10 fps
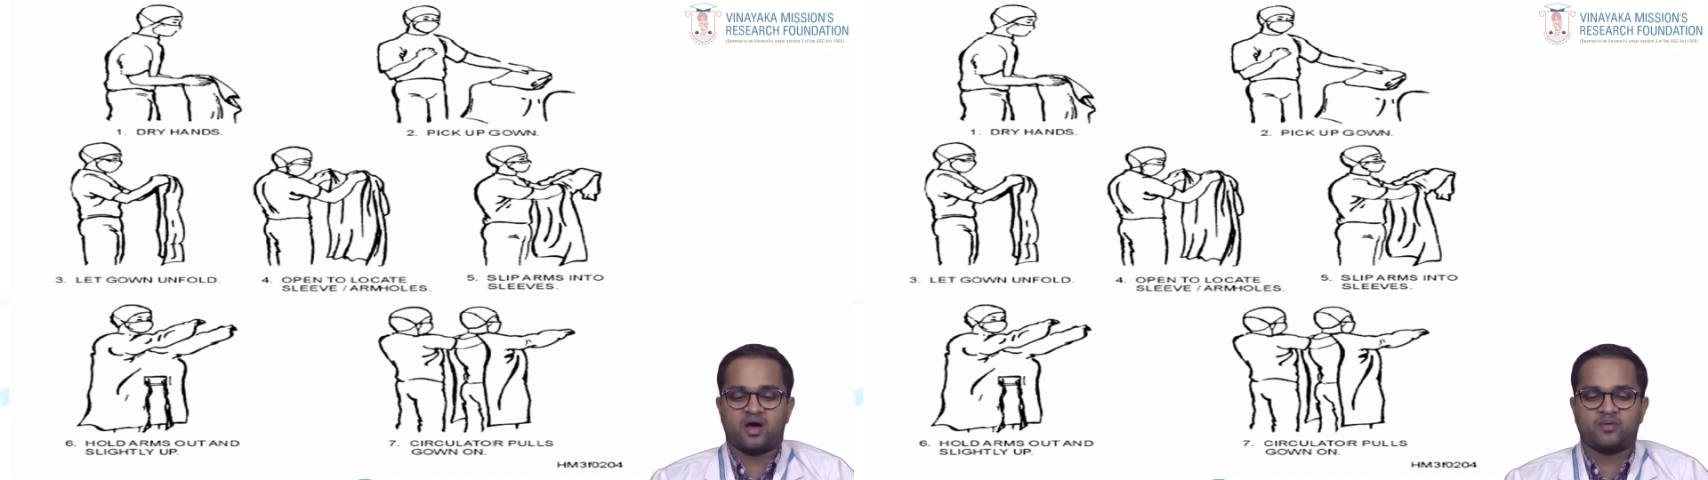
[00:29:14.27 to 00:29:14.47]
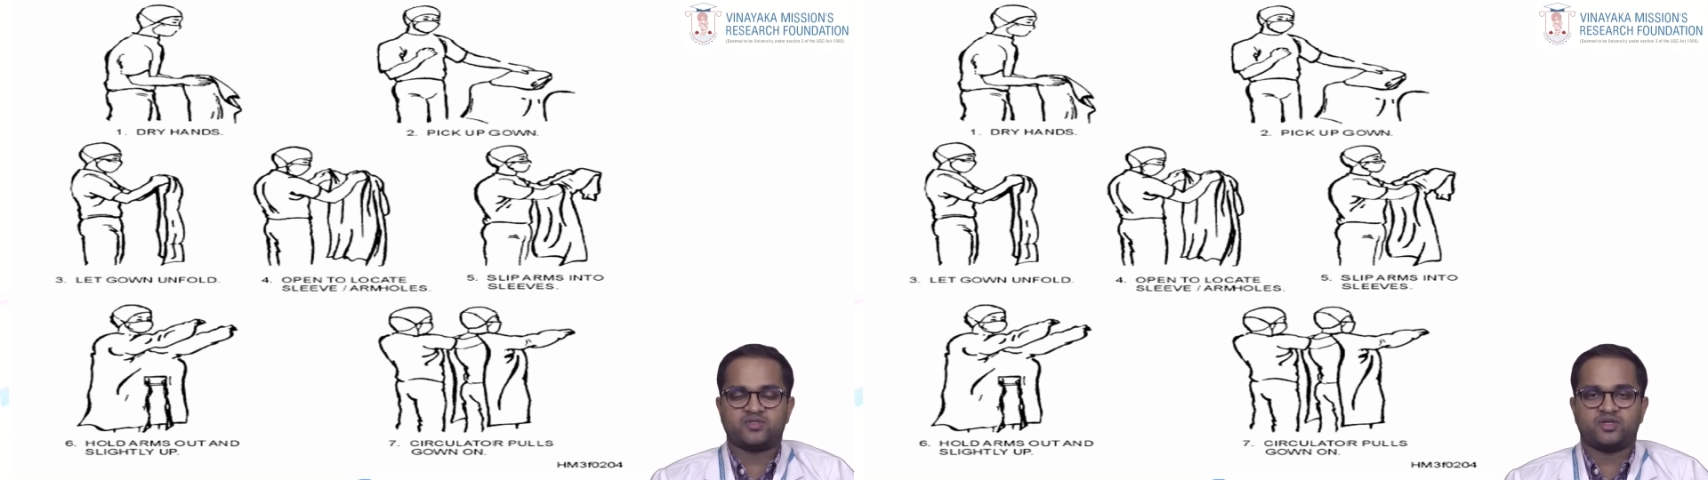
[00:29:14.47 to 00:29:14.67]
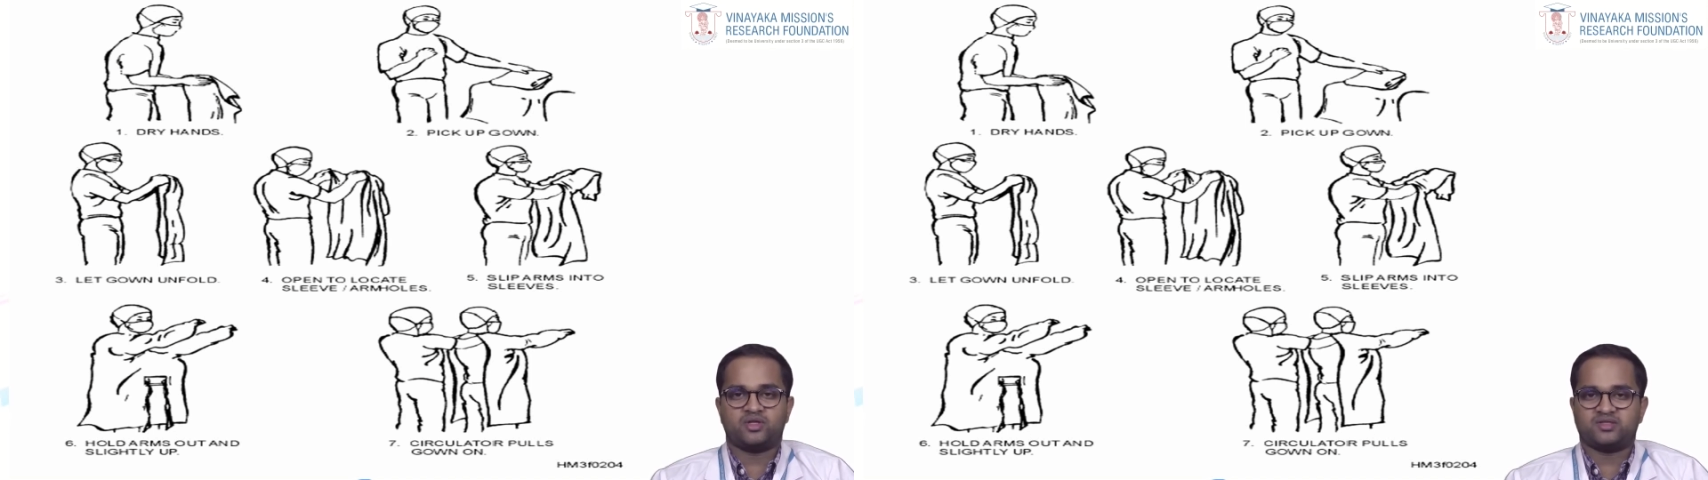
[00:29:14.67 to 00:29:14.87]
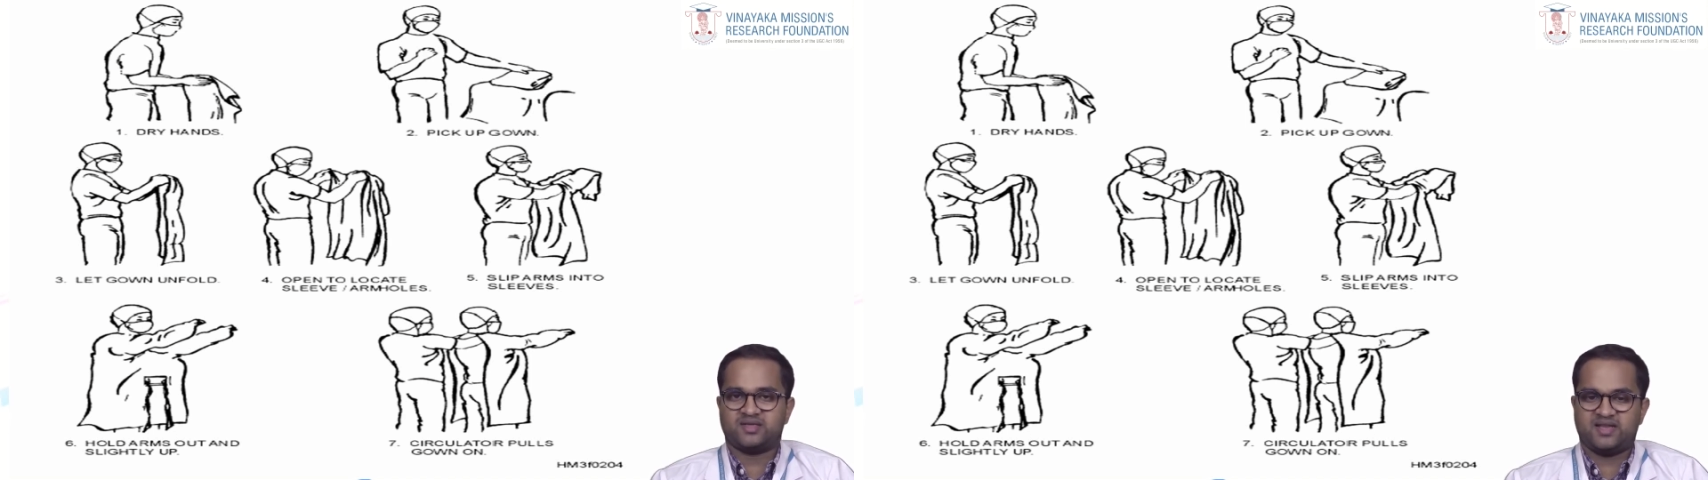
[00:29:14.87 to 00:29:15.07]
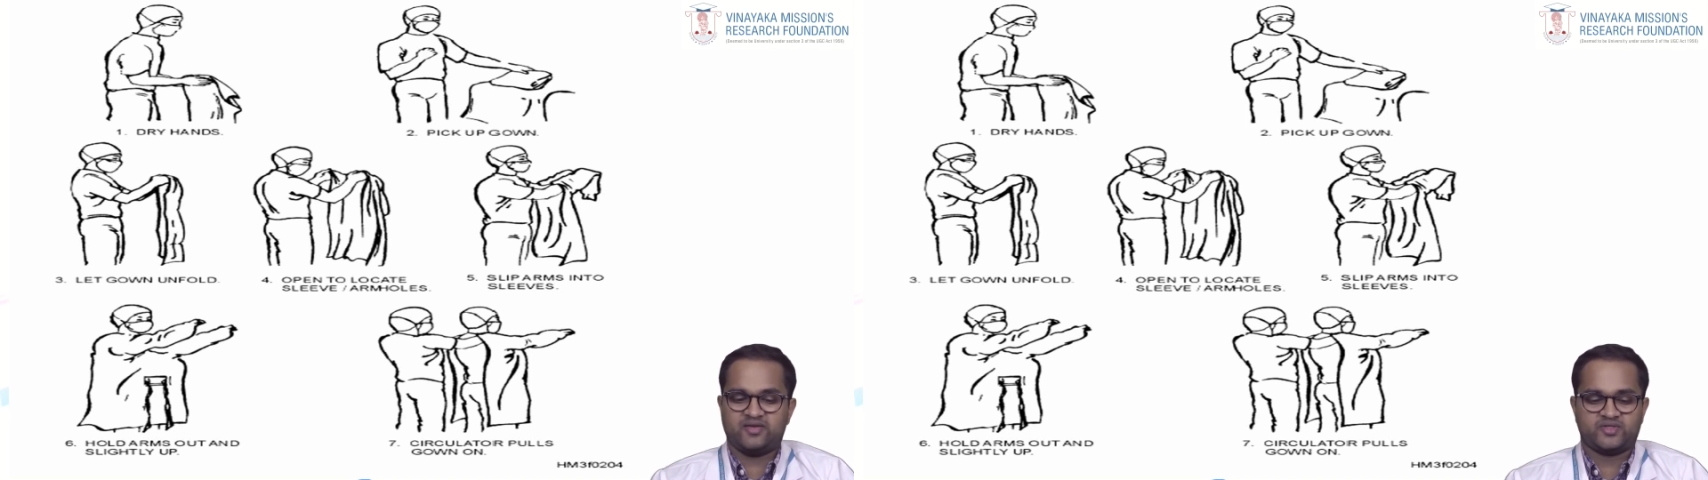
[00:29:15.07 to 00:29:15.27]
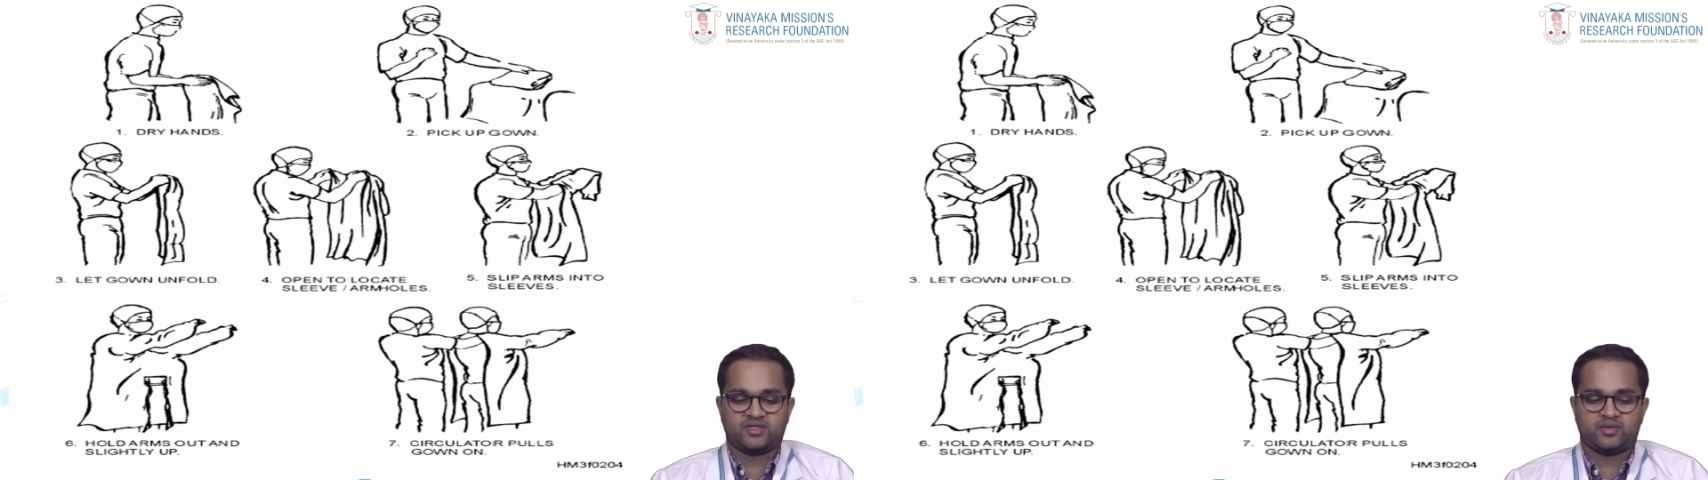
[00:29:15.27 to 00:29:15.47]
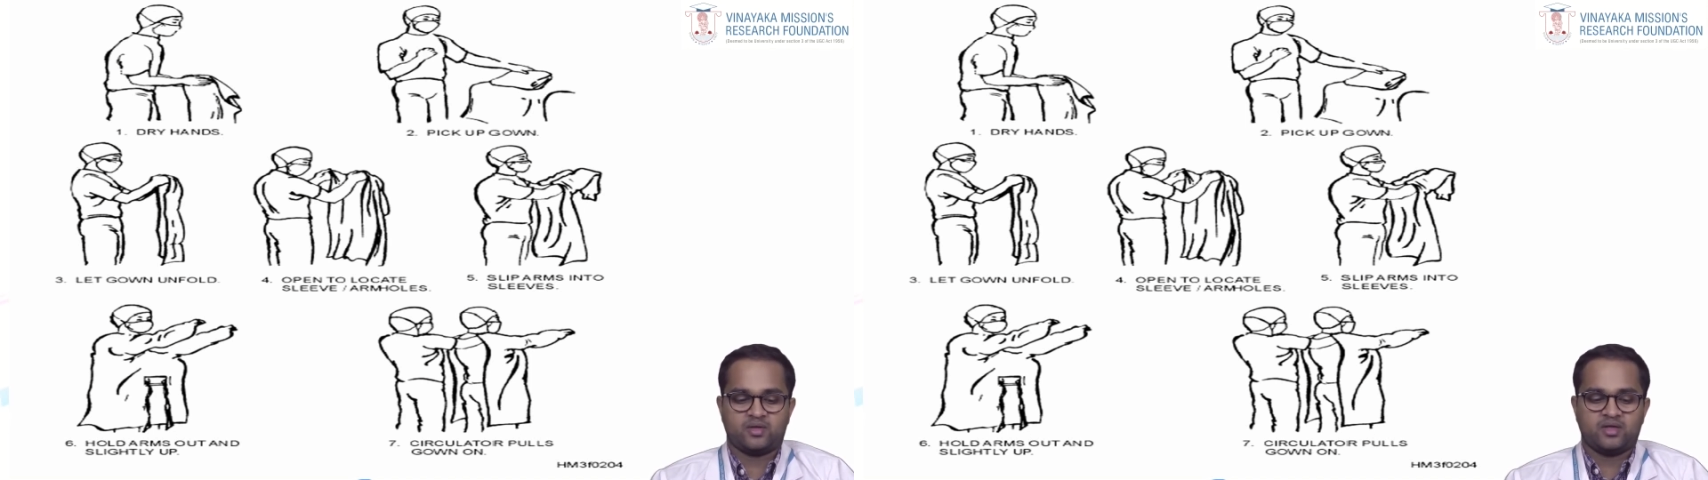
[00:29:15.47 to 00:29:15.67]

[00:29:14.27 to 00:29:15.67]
arms into the sleeves.